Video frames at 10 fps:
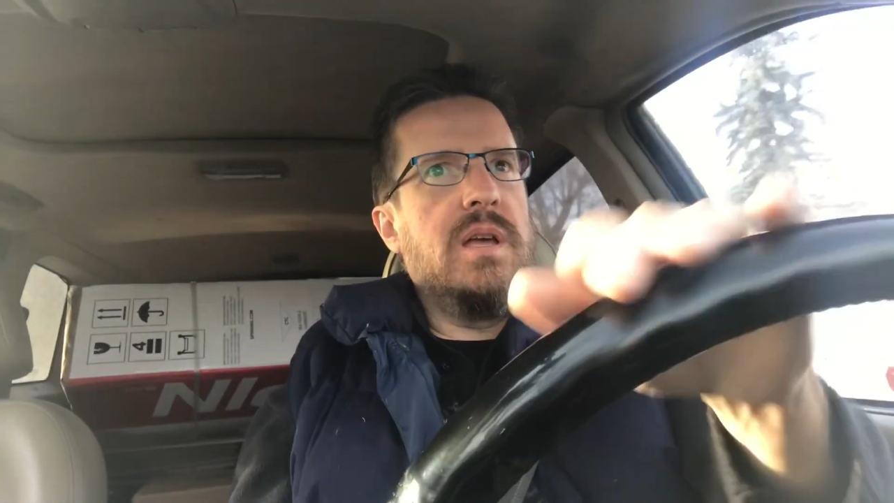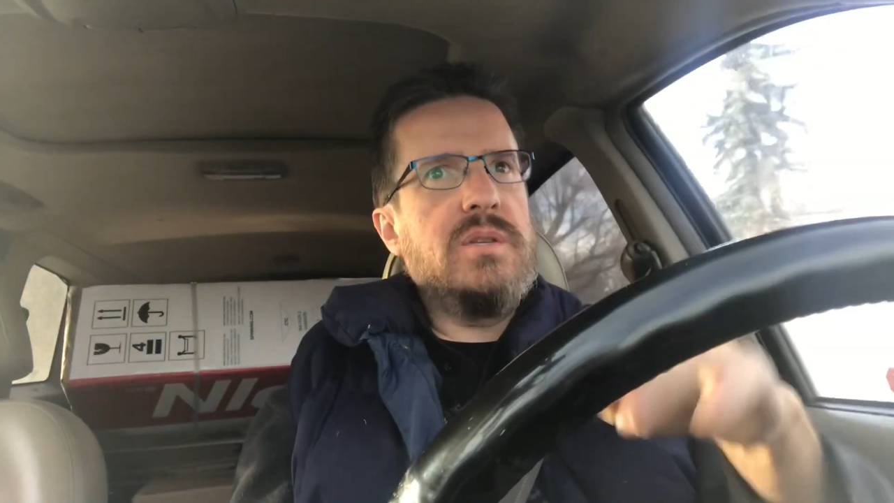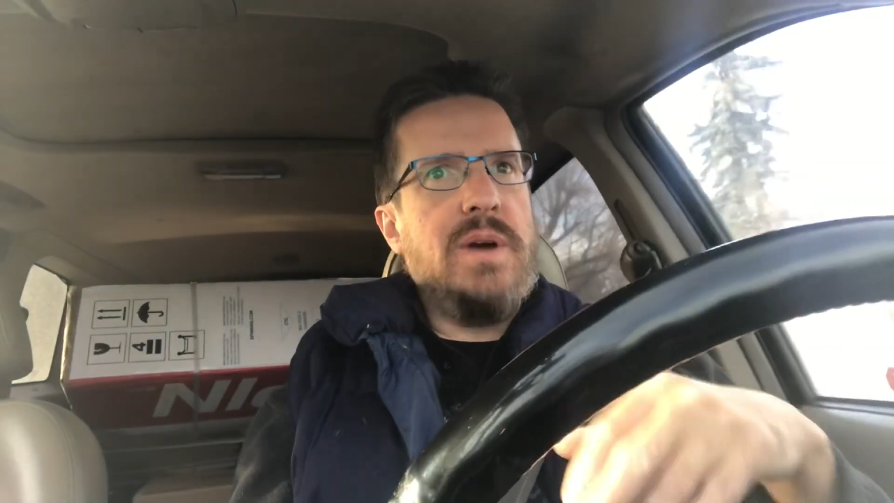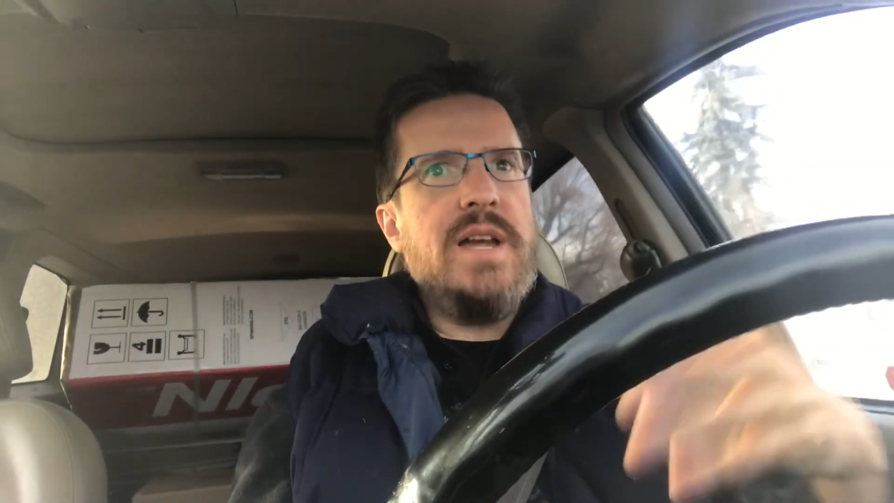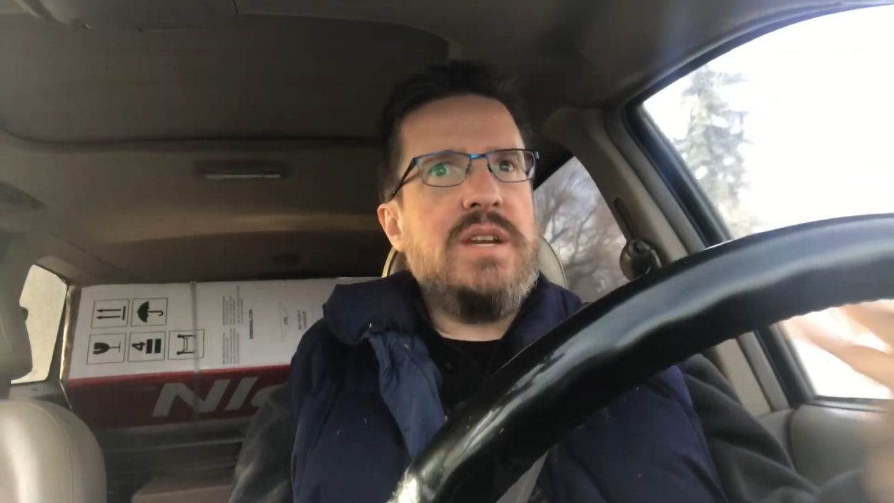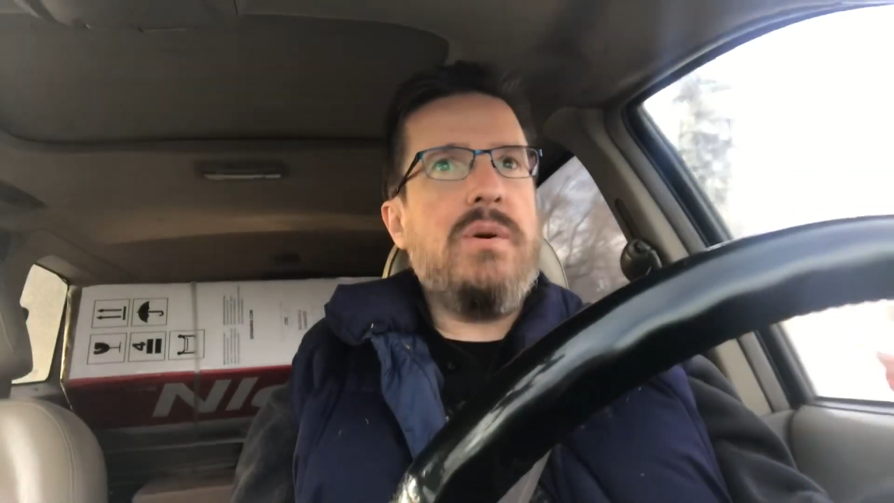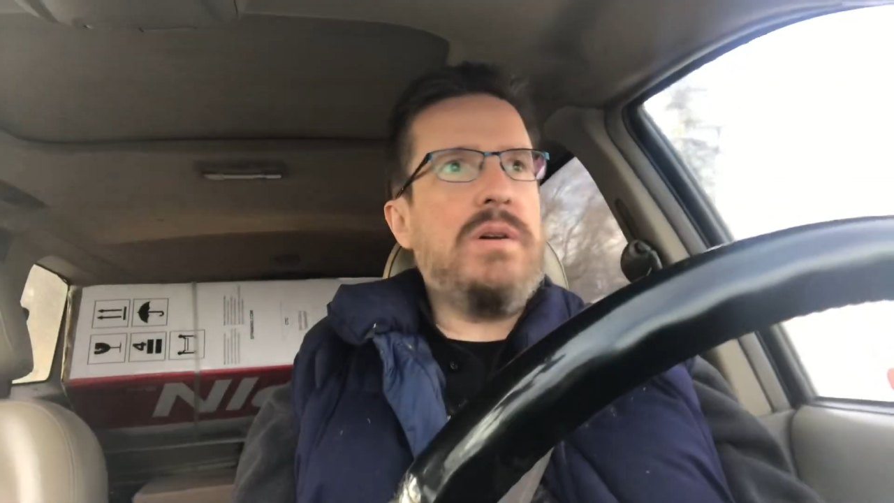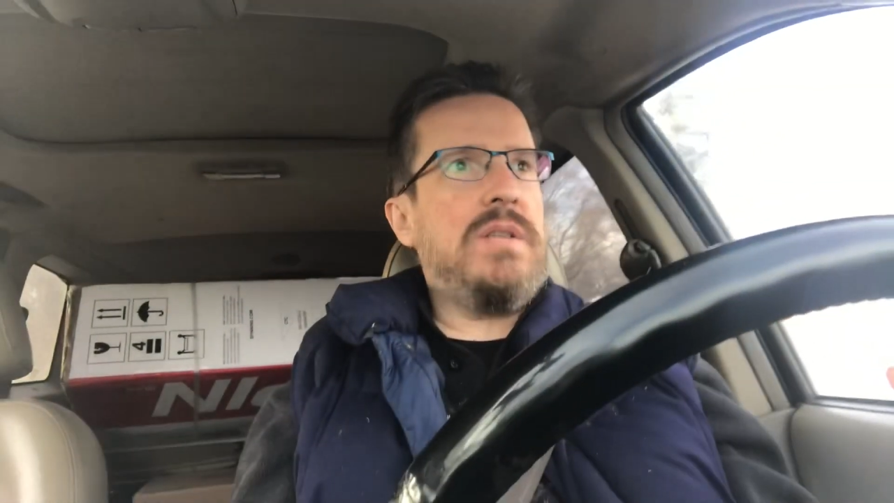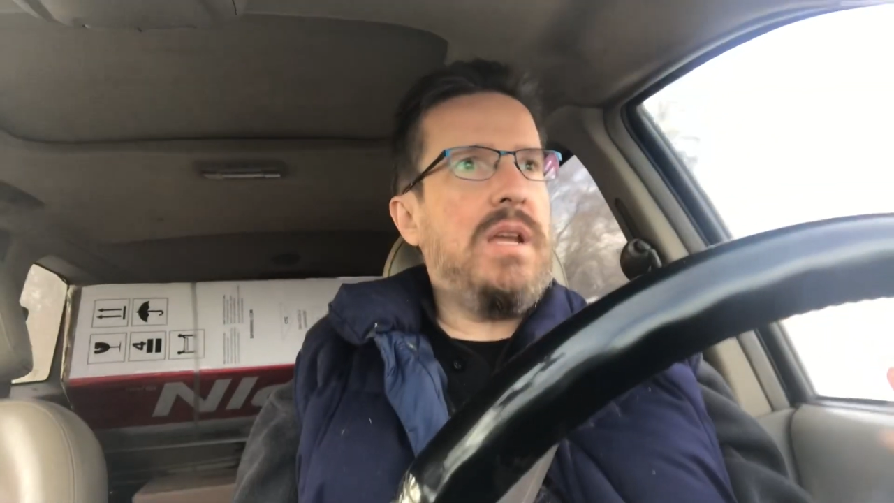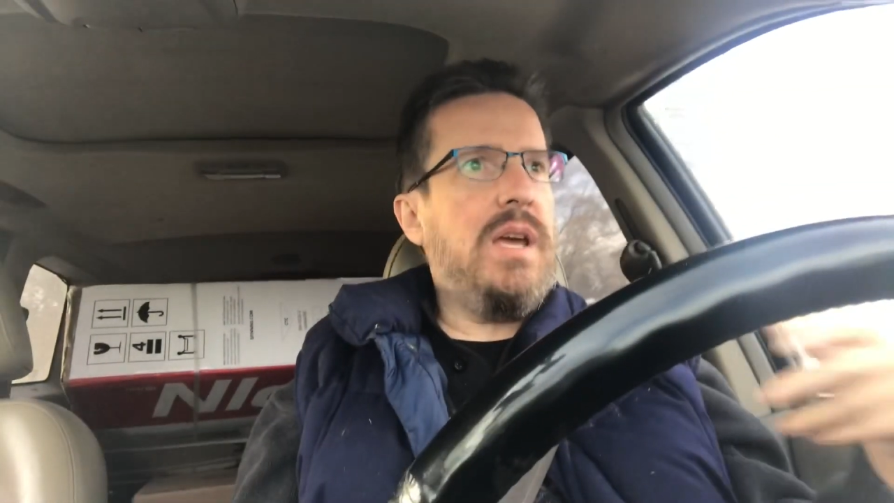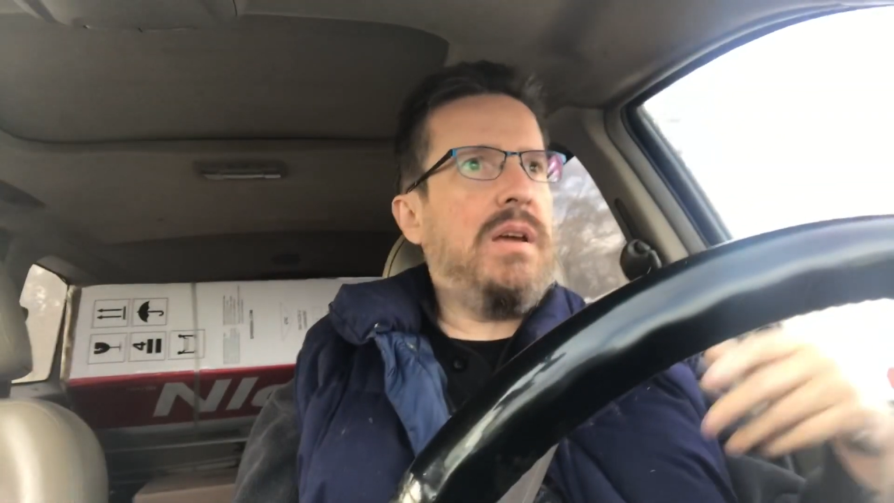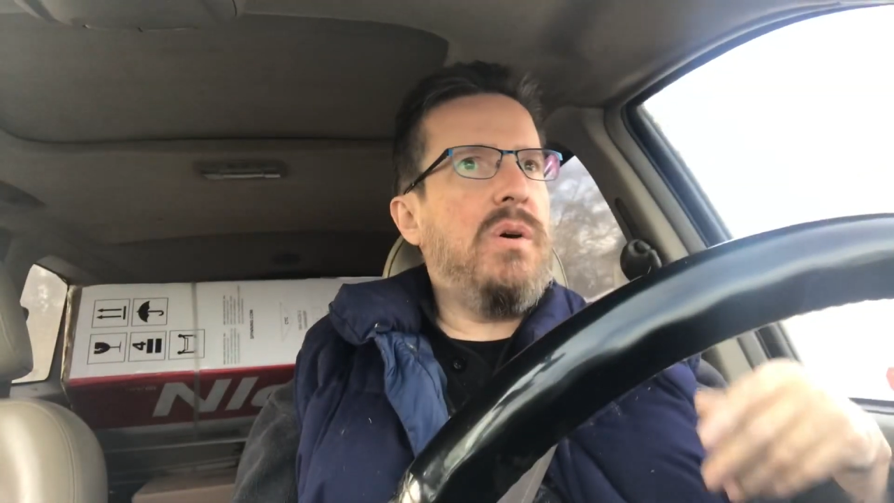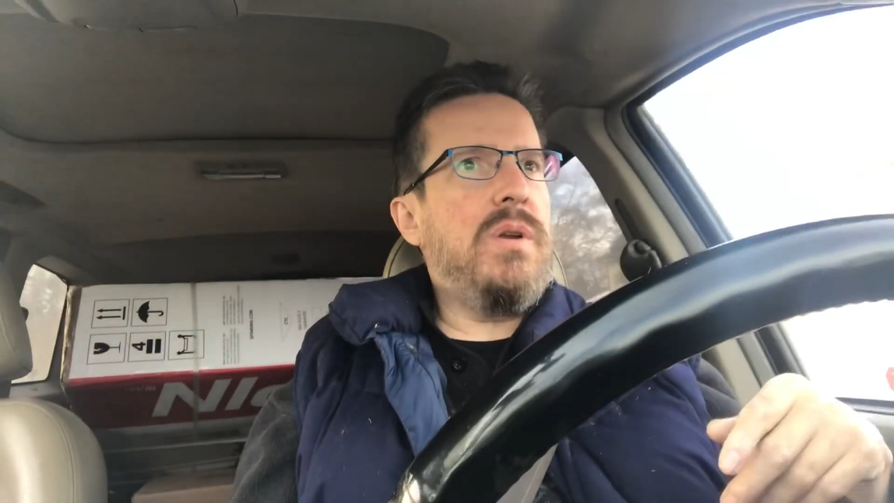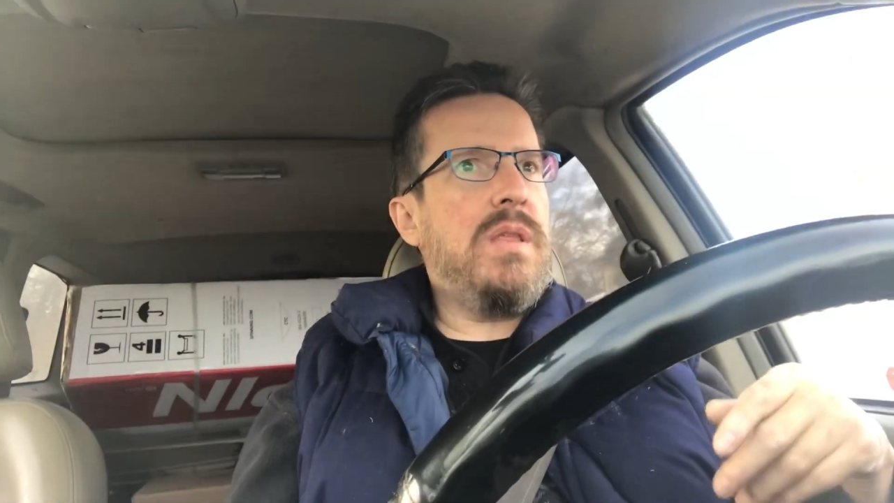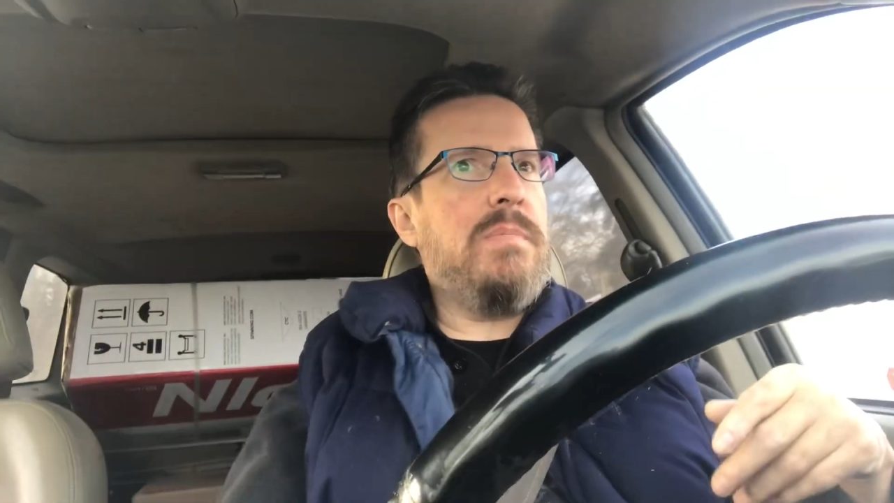So I had to go out today,
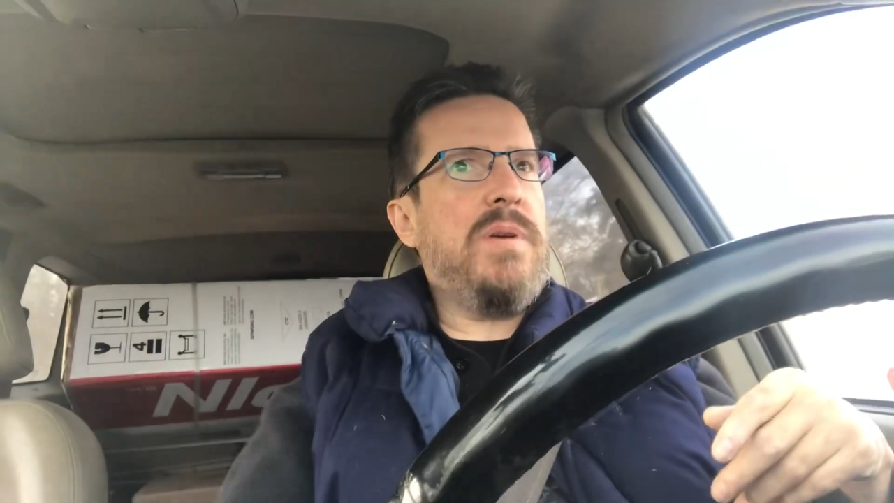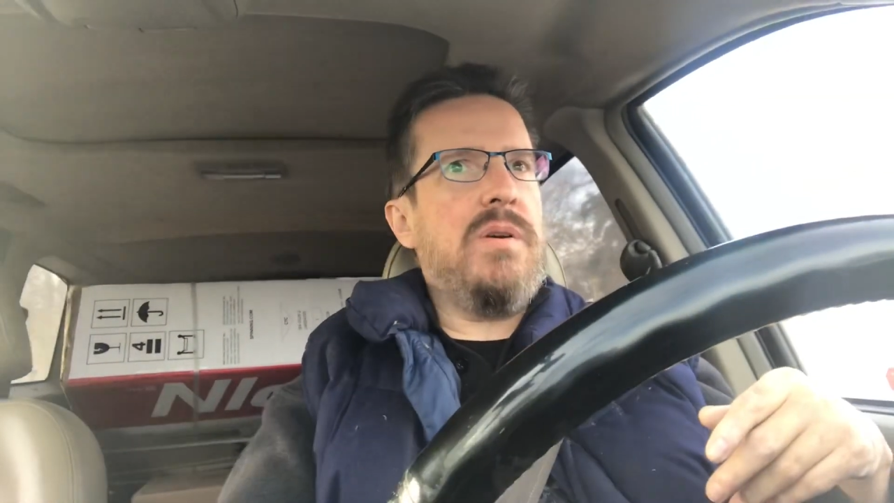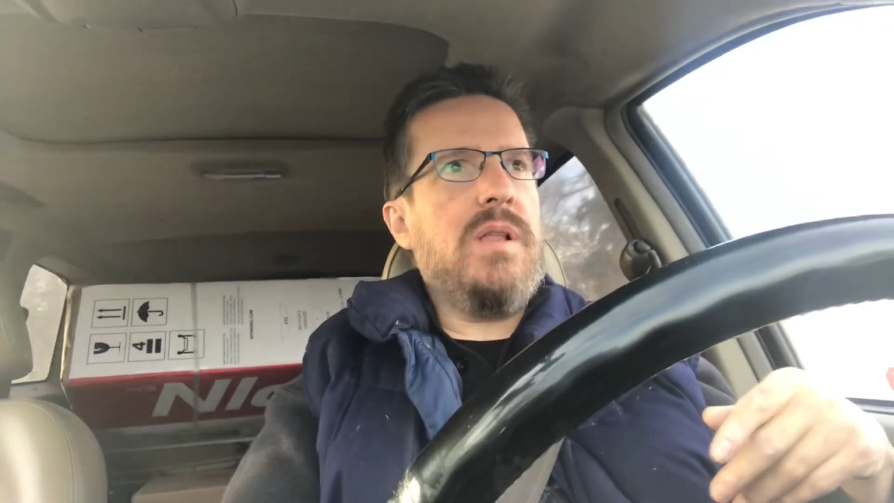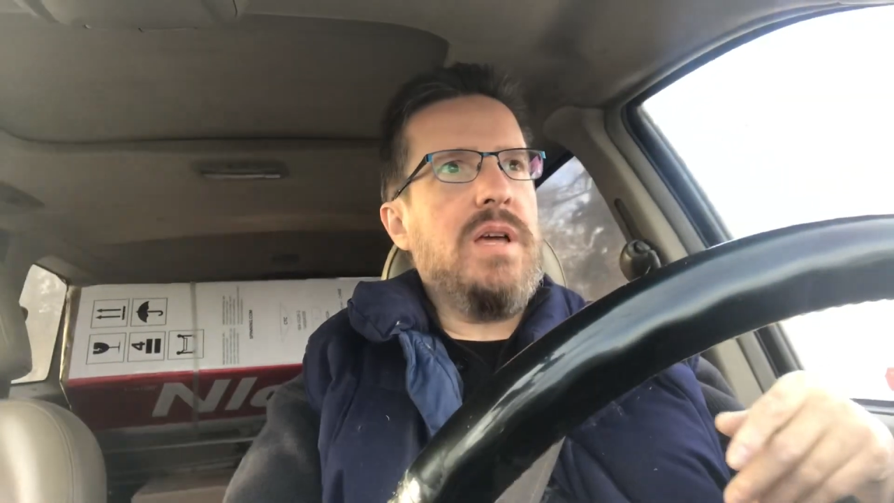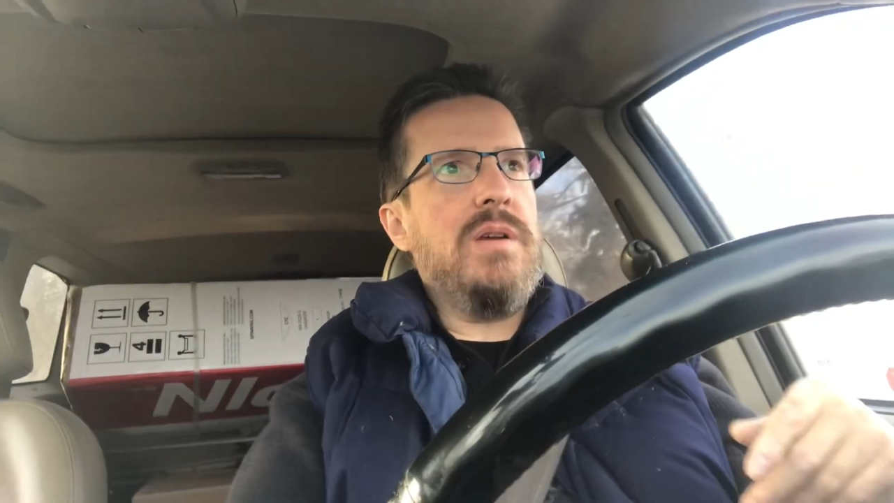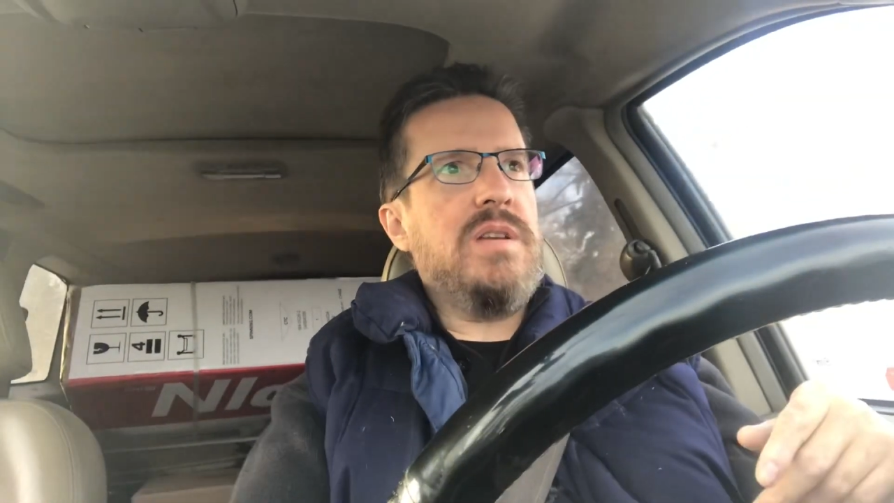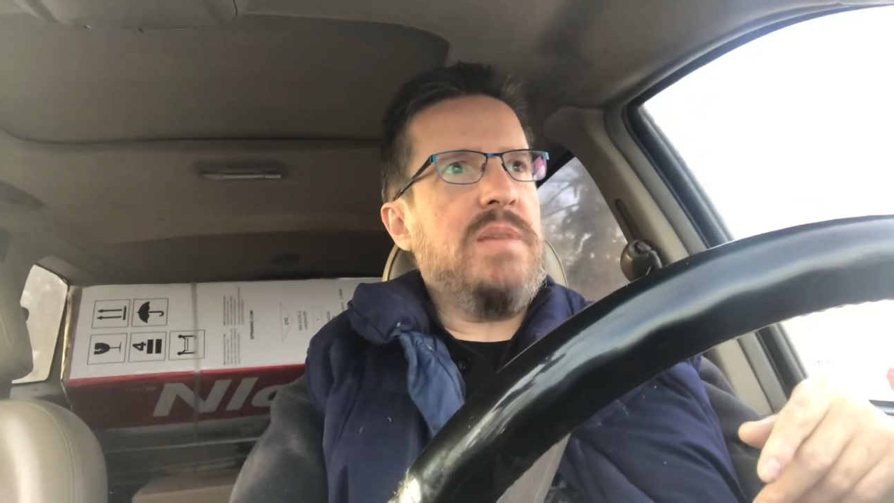go to the Purolator